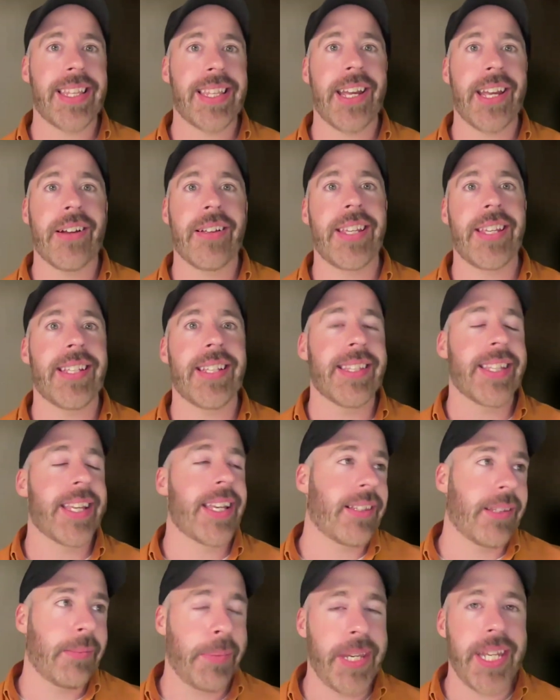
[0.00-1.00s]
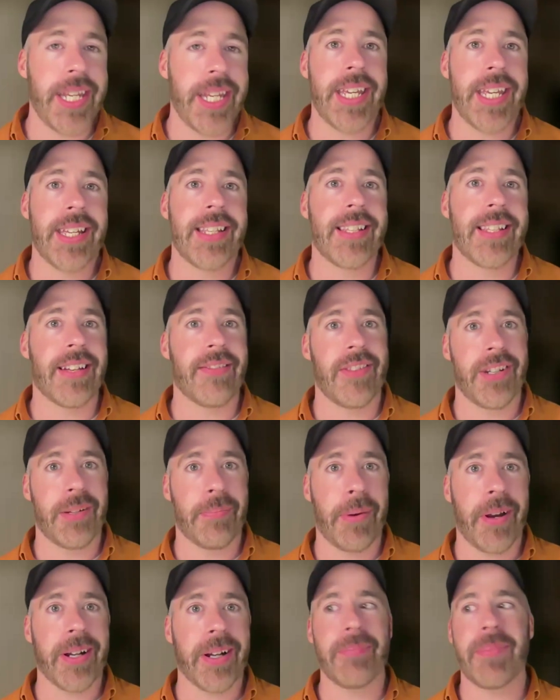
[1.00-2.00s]
They're the encyclopedias of the
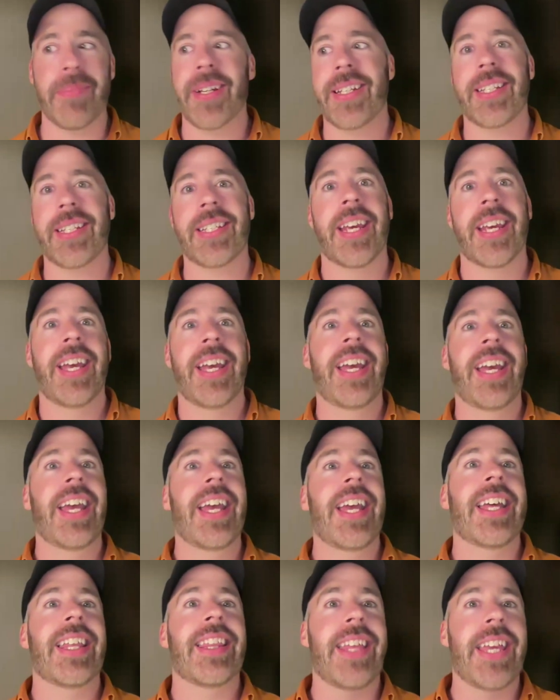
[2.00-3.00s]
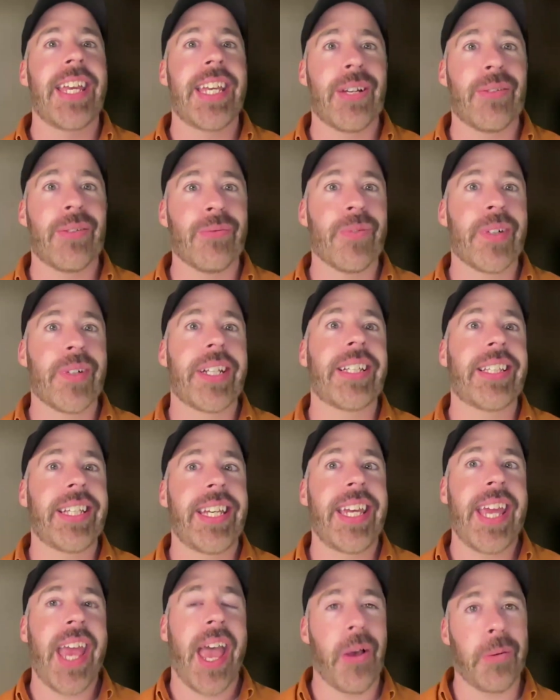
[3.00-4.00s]
department. They can
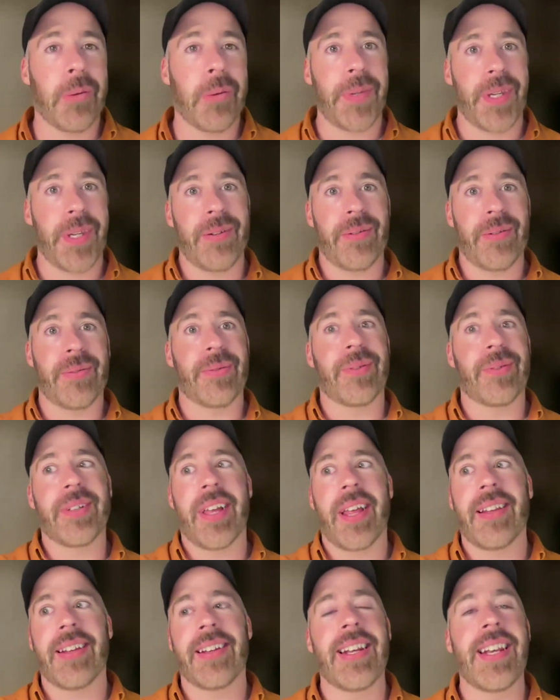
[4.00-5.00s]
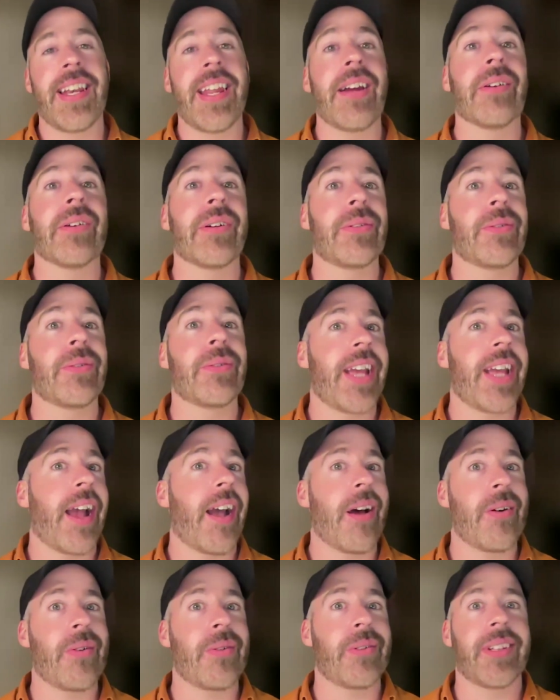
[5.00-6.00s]
really help you narrow
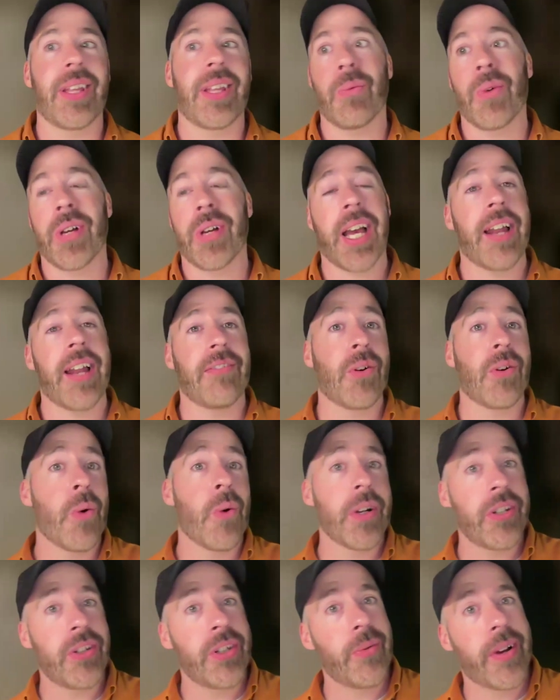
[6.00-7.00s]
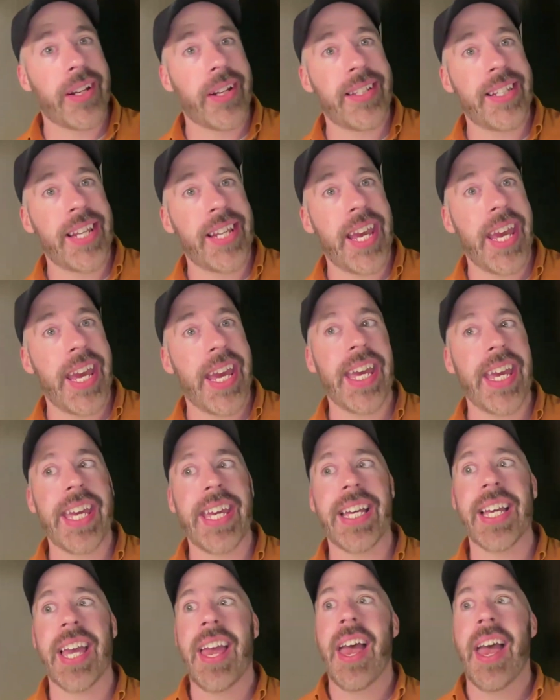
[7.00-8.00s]
down like what kind of course you want to
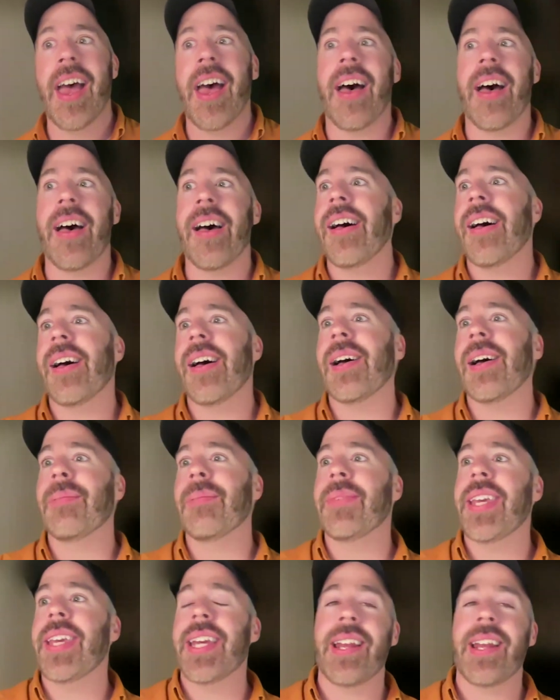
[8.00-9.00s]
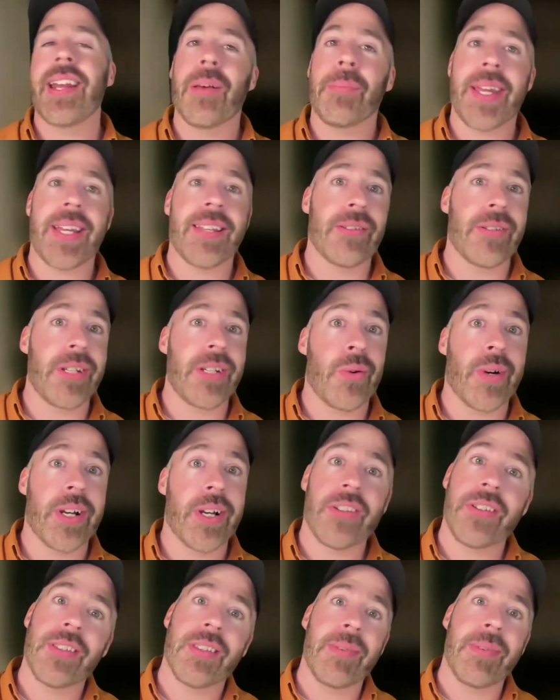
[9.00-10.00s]
take. They can help answer any
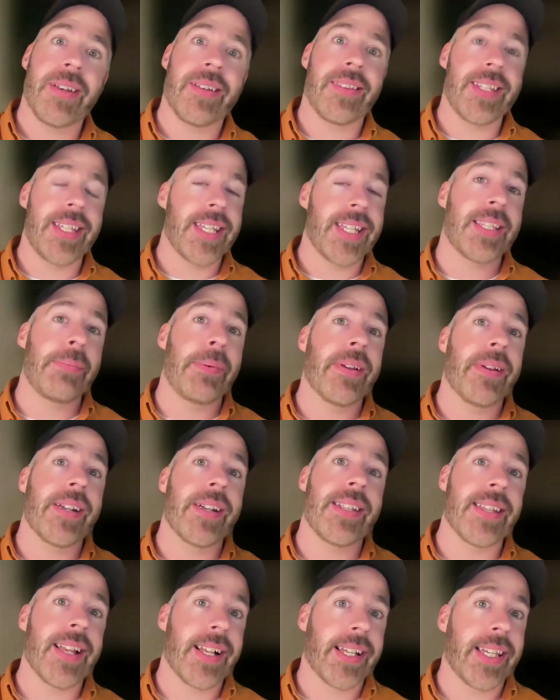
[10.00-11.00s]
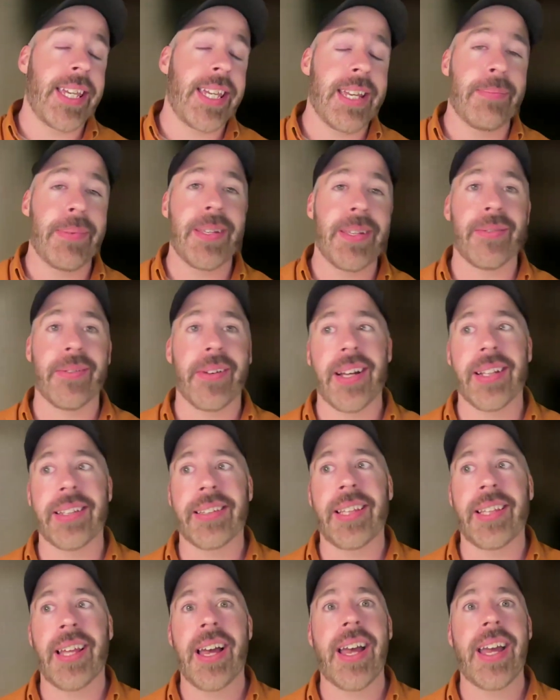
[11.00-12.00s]
questions about the experience on campus or
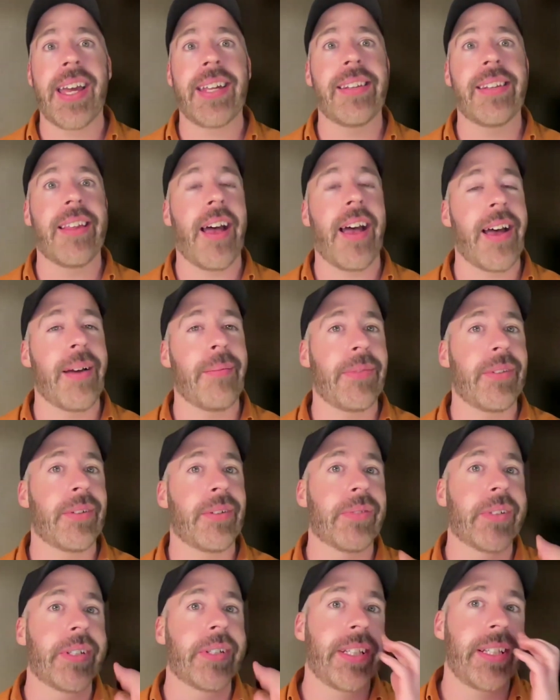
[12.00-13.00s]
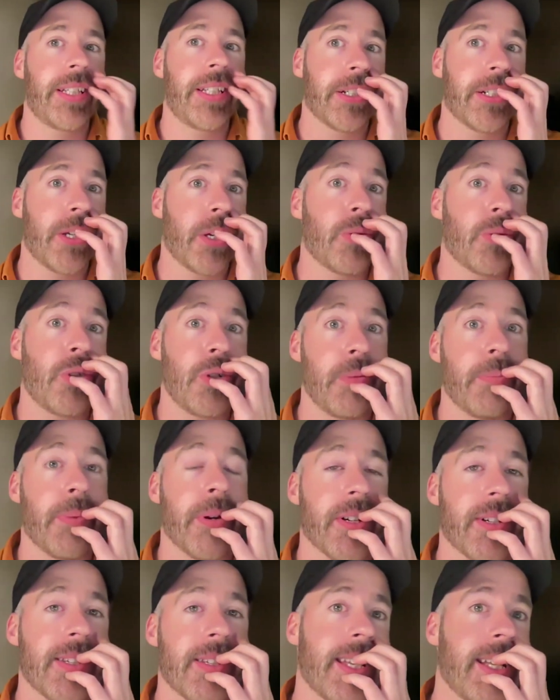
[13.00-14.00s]
online. They're really your go-to
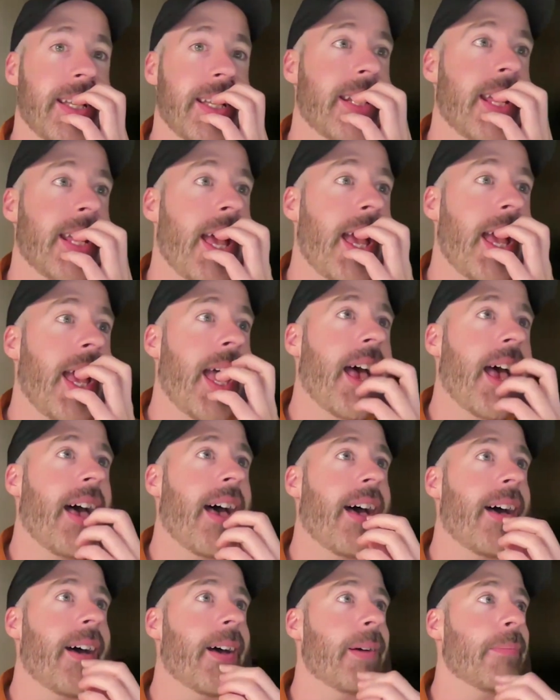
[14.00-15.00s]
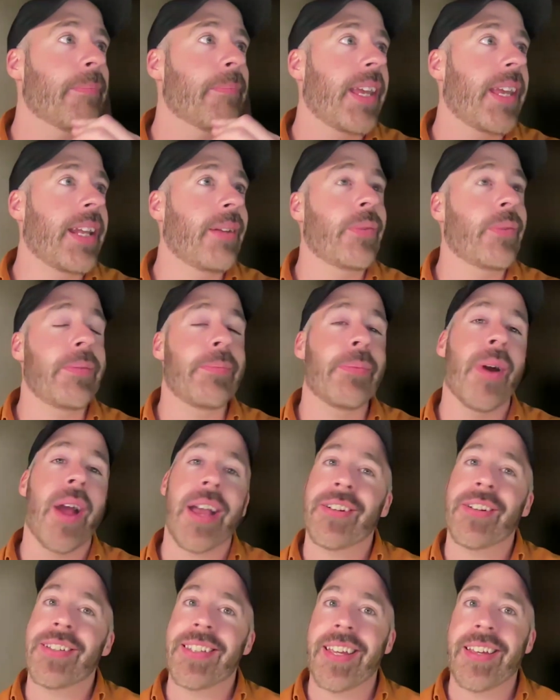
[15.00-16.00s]
person. And we pride
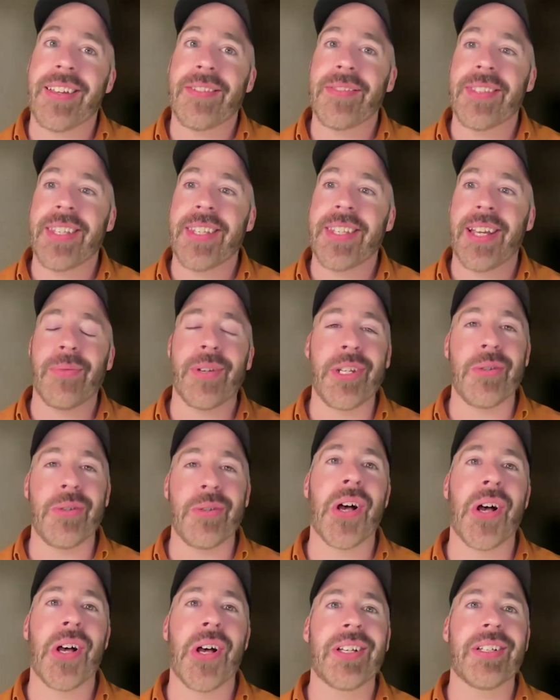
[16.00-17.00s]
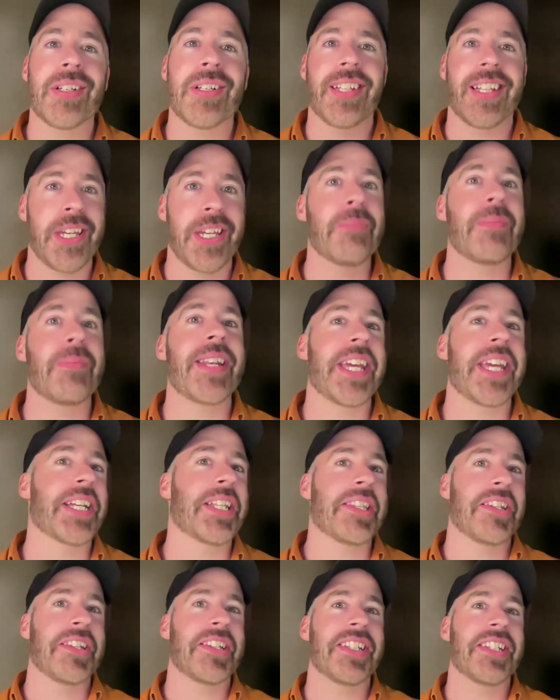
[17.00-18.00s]
ourselves that when you call, a human
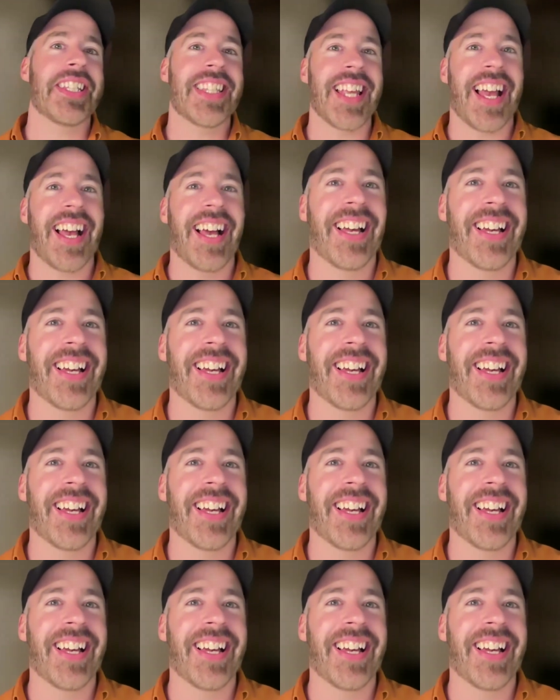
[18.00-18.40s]
answers.